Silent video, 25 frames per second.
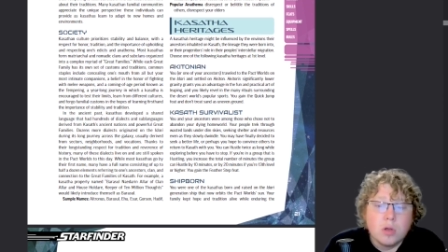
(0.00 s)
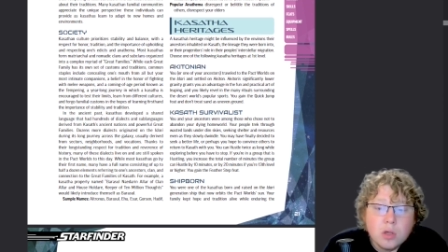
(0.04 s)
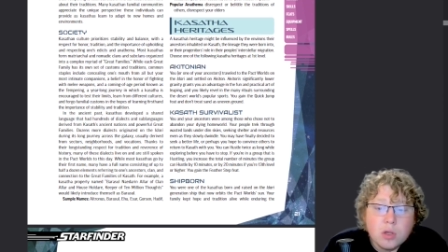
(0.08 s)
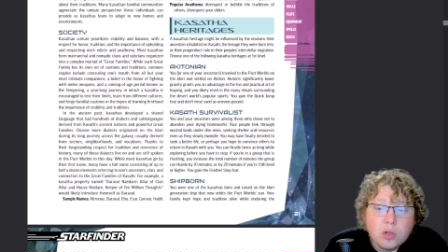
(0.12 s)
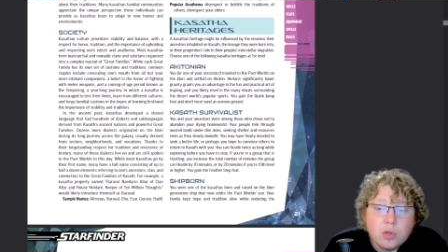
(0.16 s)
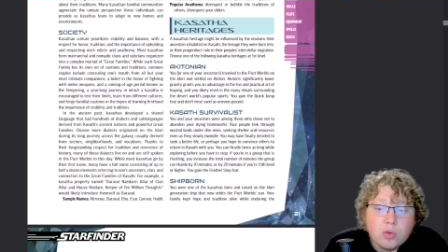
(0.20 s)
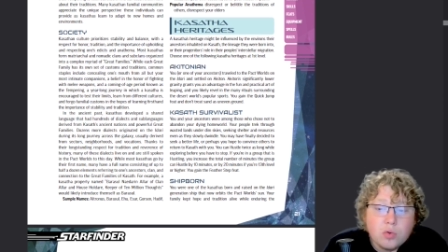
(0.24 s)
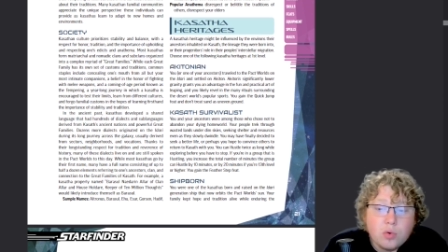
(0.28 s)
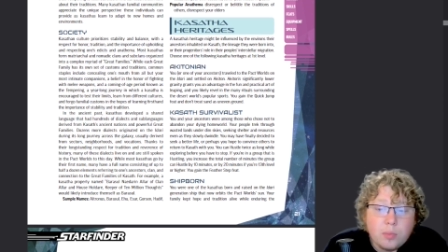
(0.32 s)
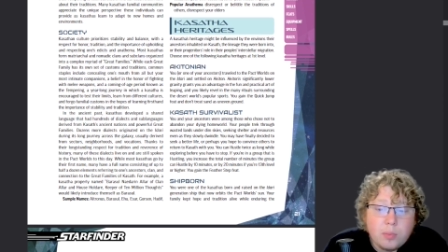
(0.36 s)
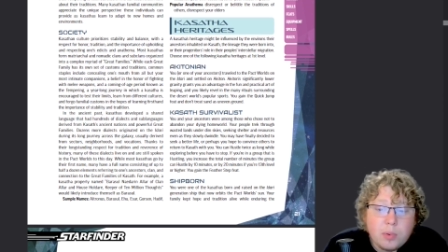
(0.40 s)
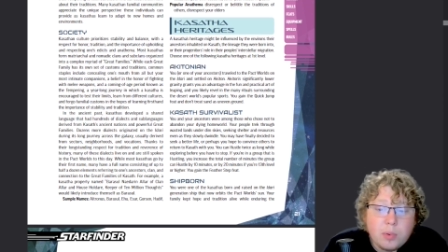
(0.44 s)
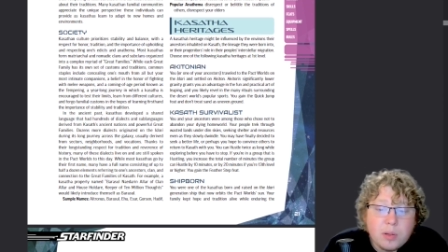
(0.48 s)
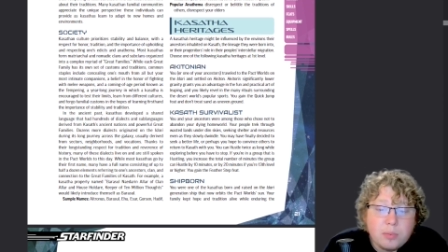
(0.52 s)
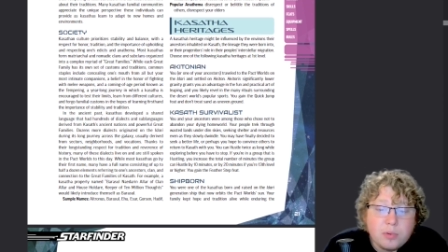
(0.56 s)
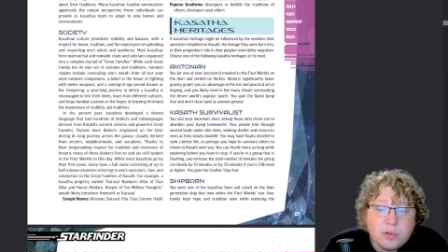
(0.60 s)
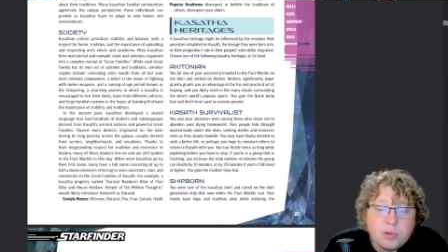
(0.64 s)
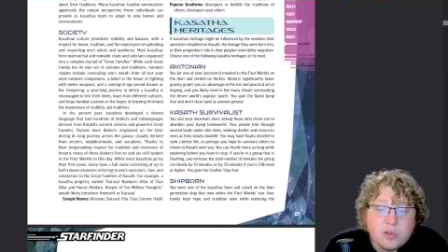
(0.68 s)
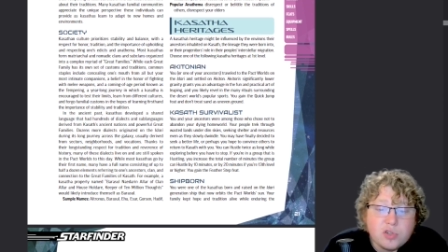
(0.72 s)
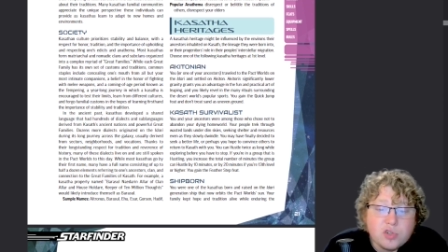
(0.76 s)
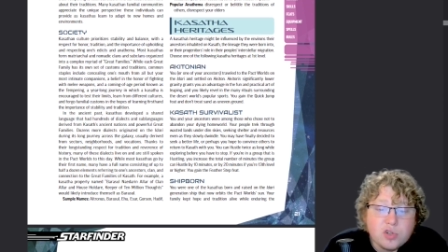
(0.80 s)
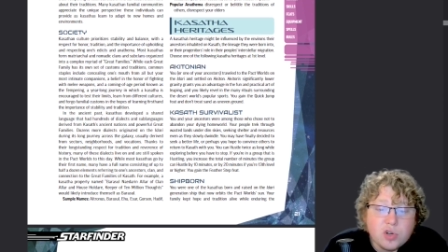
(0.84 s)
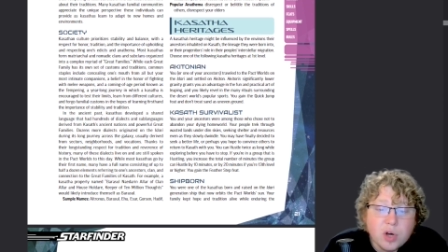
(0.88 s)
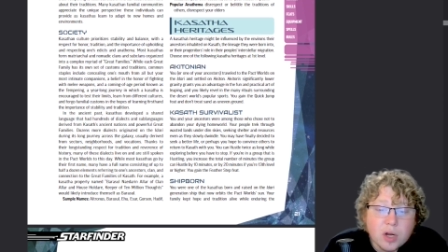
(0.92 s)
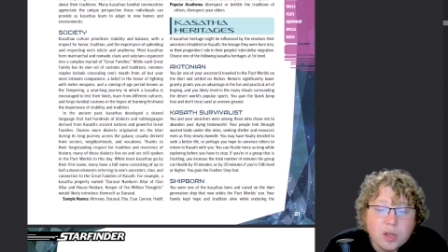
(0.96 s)
Your people
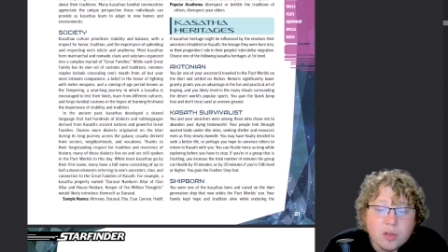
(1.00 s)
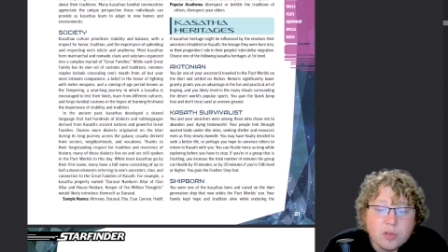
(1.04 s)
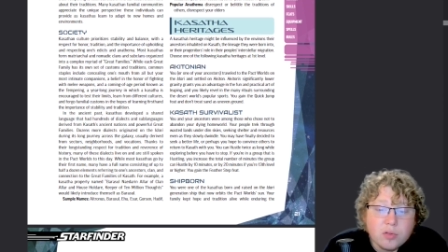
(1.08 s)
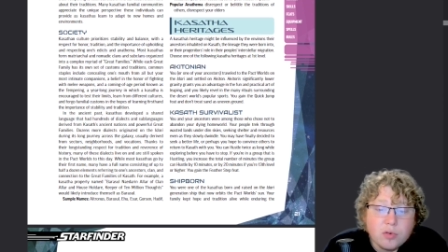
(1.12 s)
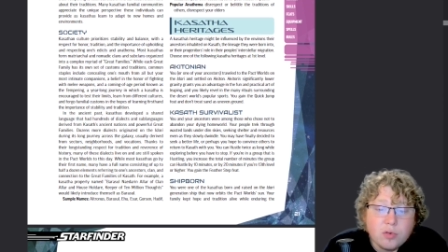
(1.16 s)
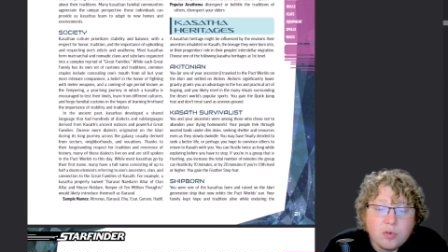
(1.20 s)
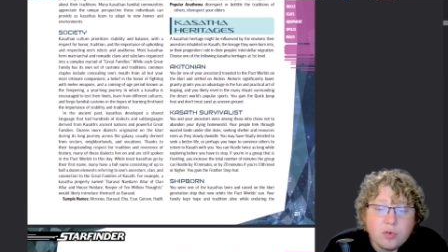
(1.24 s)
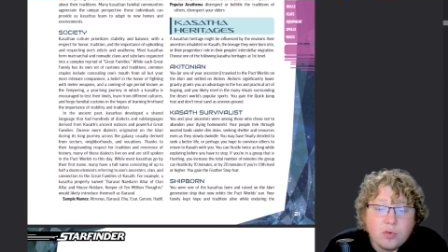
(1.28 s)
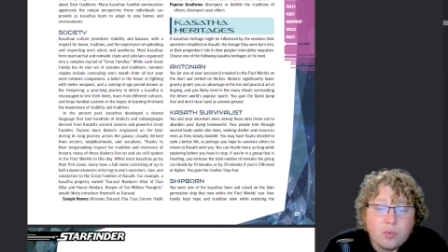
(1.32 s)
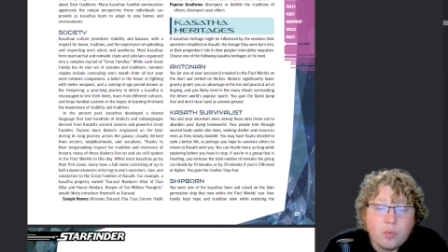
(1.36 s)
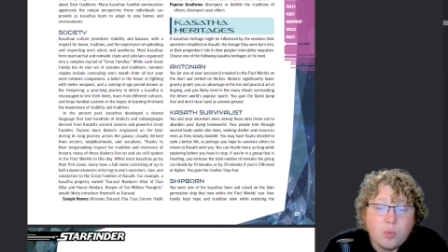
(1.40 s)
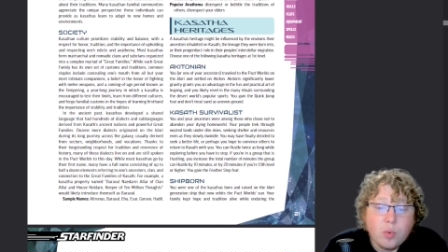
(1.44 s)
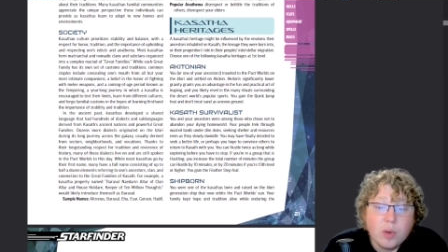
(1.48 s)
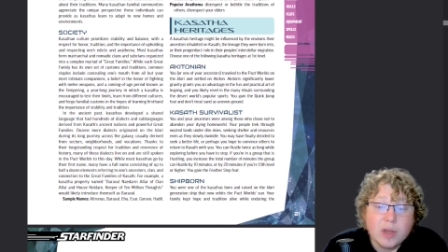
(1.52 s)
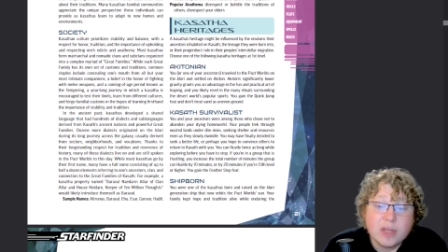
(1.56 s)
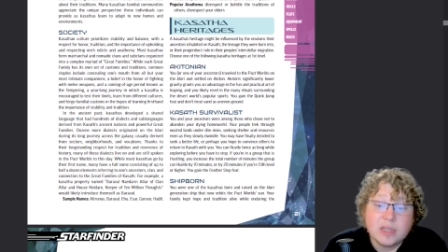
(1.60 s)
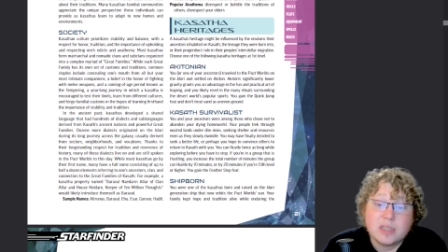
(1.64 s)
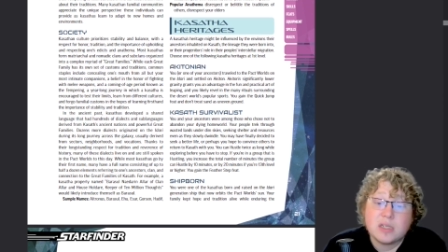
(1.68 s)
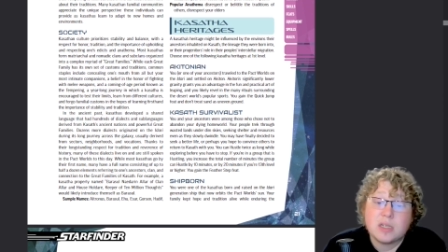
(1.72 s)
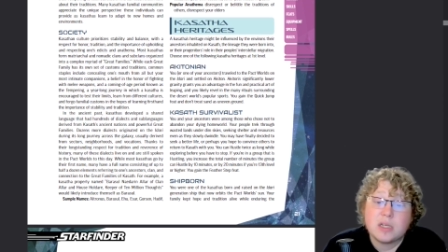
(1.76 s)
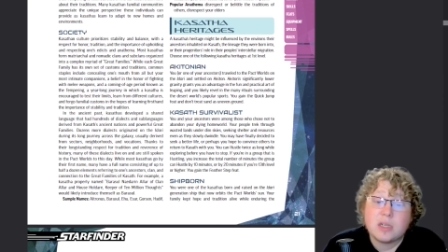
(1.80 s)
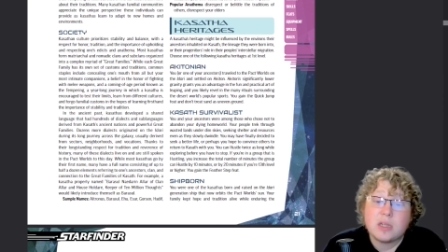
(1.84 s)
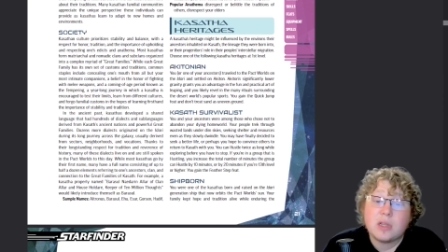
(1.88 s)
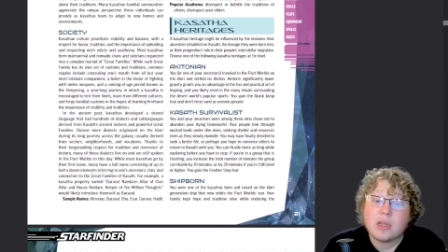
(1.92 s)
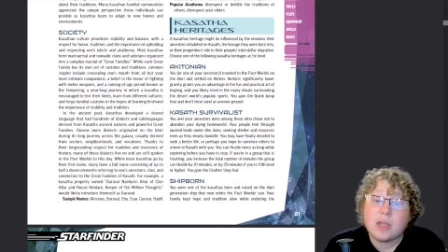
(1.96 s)
trek through
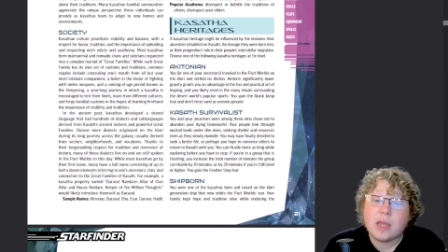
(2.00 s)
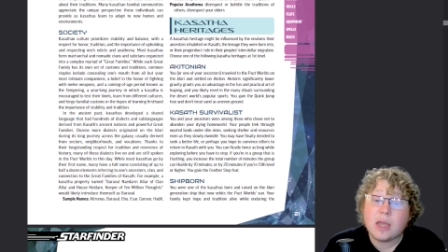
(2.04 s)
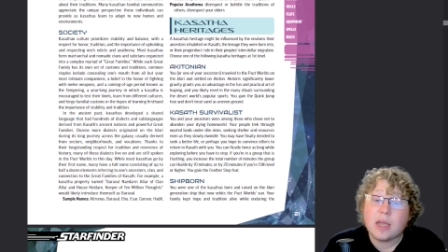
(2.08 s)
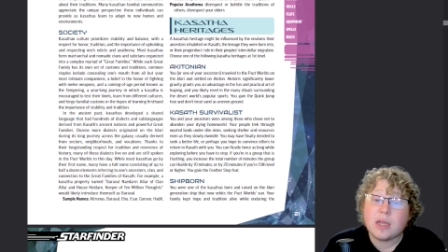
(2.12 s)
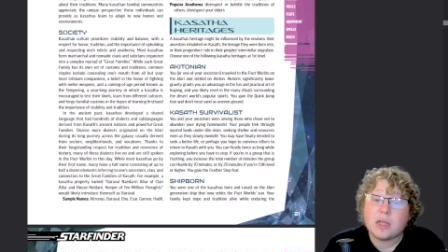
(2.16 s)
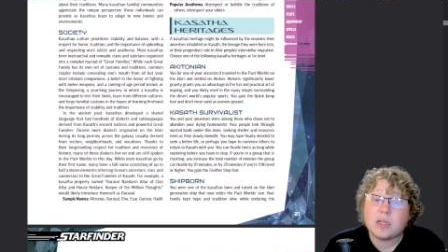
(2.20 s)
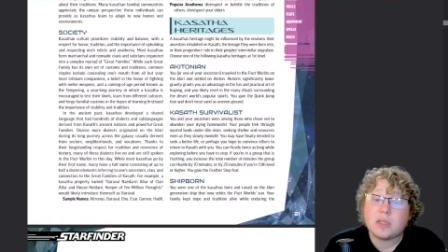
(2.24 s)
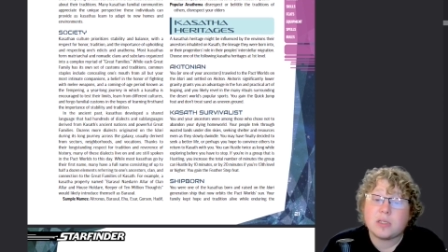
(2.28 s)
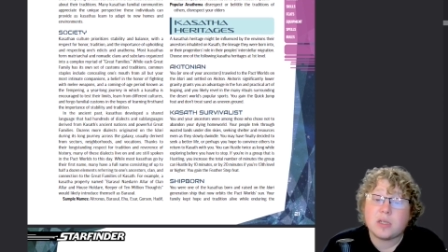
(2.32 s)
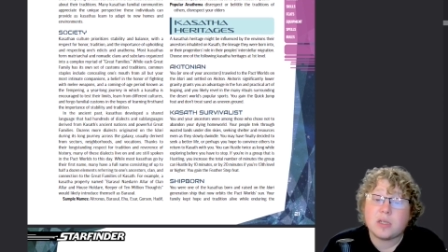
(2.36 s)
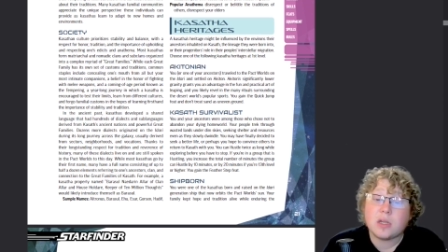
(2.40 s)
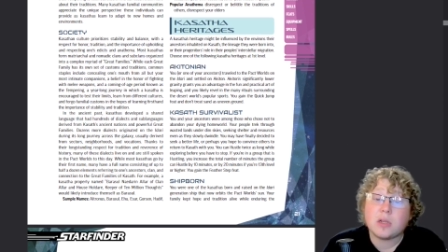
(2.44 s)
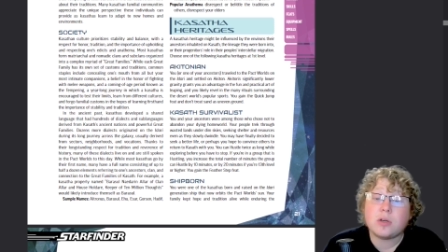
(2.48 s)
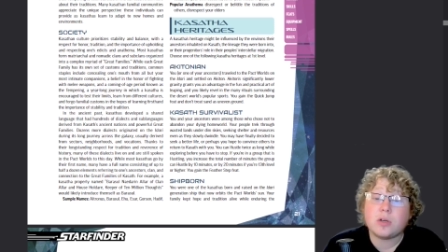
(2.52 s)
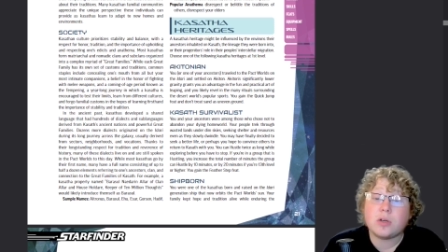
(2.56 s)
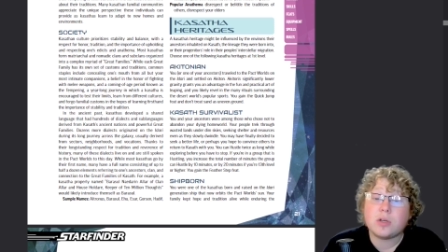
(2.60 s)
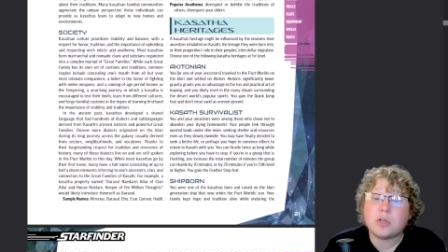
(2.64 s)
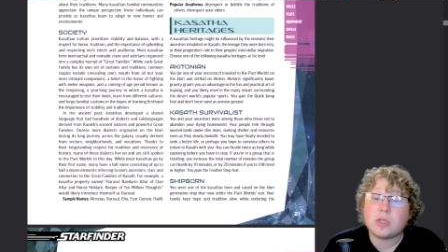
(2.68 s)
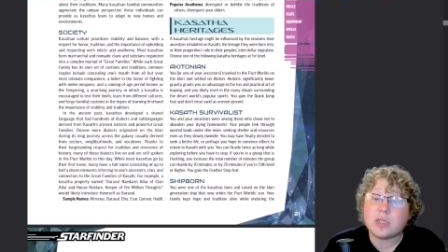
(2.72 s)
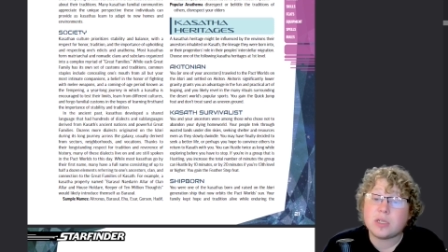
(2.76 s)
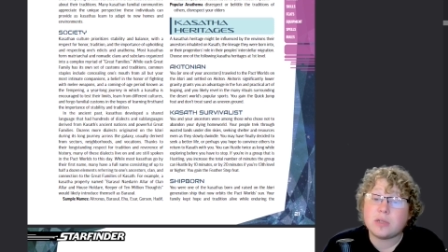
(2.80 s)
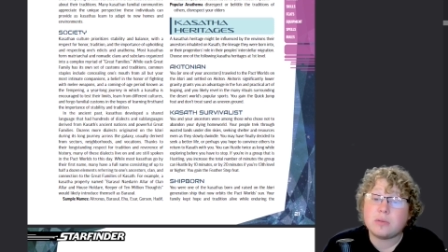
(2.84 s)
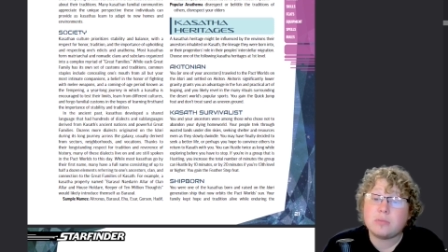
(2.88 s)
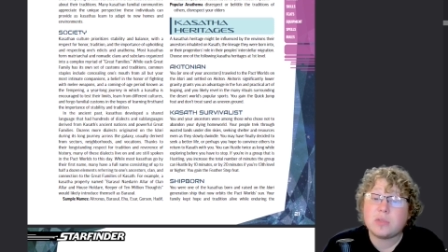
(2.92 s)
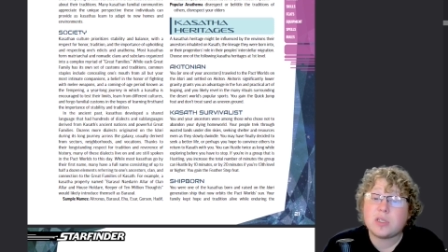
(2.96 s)
wasted lands under
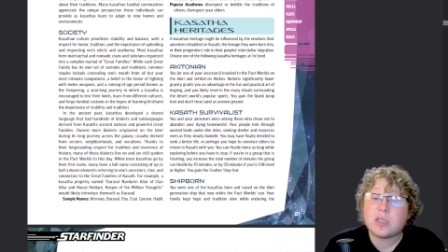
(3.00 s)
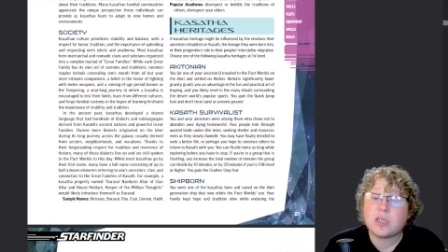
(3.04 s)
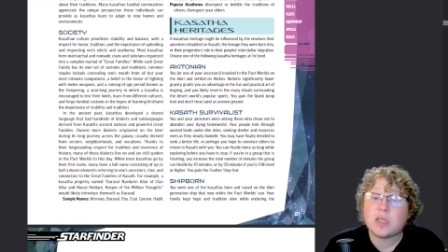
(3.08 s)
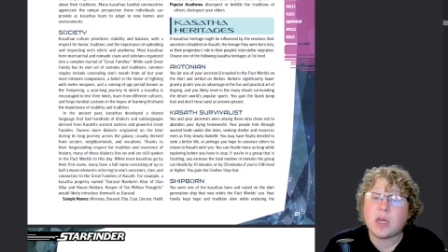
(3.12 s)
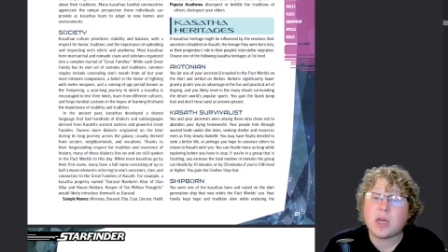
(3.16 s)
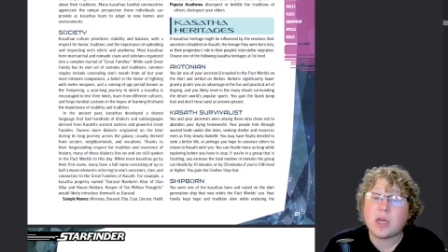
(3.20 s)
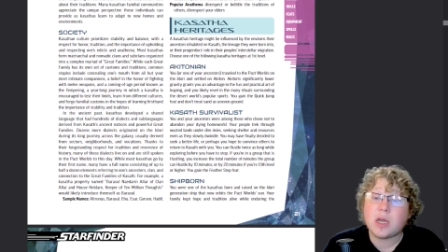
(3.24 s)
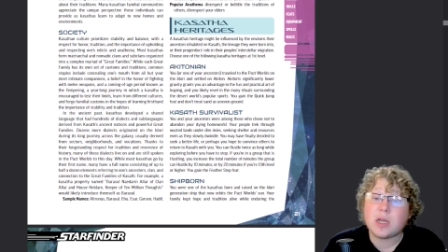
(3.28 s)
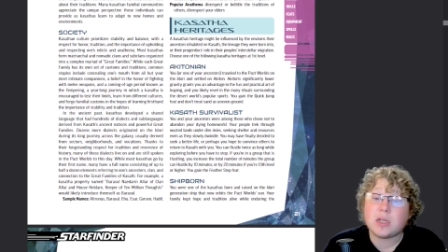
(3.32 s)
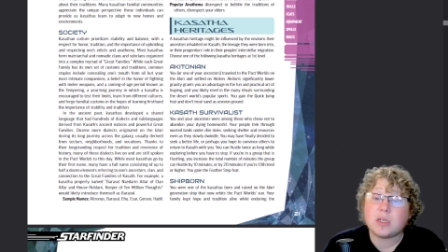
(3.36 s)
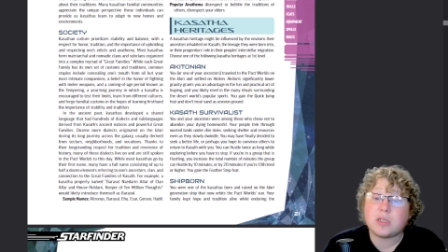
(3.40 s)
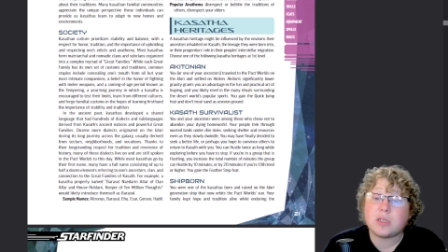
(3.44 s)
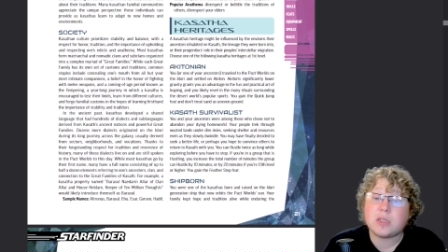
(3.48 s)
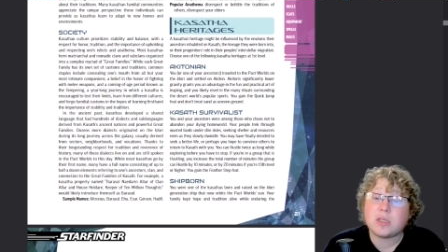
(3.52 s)
dim skies,